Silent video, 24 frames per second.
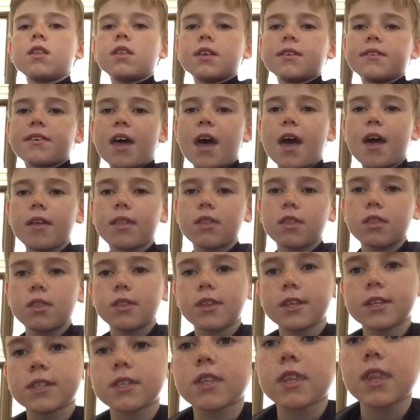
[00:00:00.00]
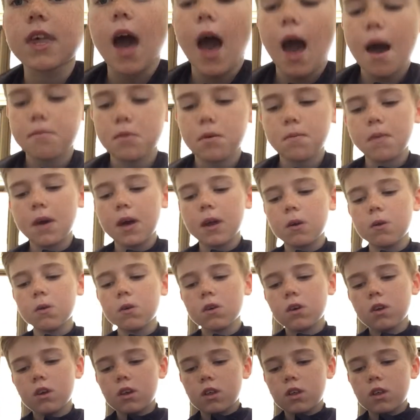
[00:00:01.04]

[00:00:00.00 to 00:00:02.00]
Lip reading: the Hammer Battle.